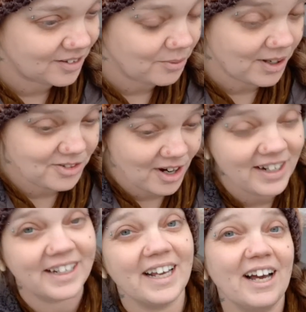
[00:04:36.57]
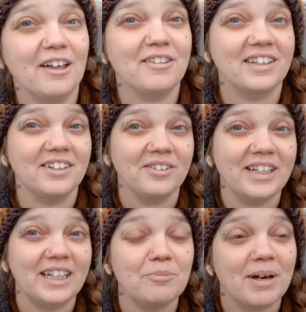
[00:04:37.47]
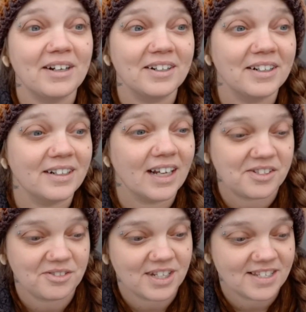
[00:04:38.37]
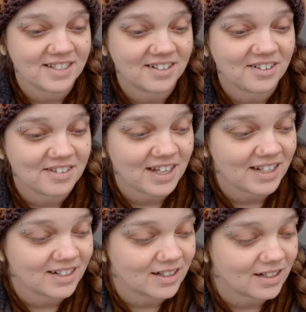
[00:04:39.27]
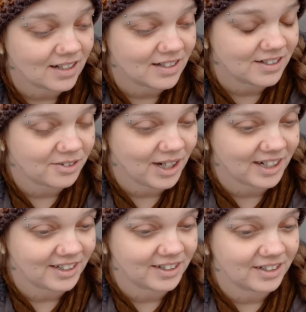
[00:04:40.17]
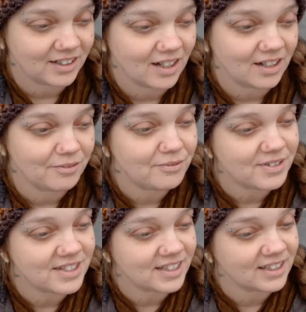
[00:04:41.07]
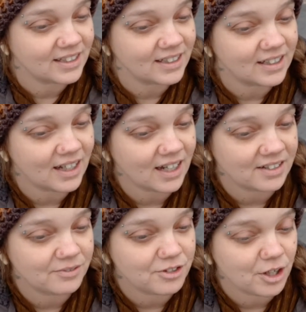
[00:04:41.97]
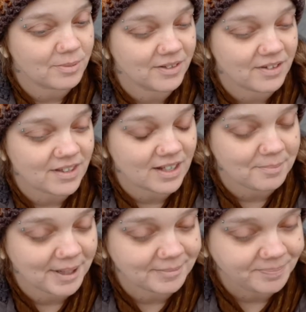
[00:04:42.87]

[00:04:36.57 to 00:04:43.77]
while trying to get healthy, you know, eating better and exercising and all that, and you know, had a good uh, physically active job and everything. But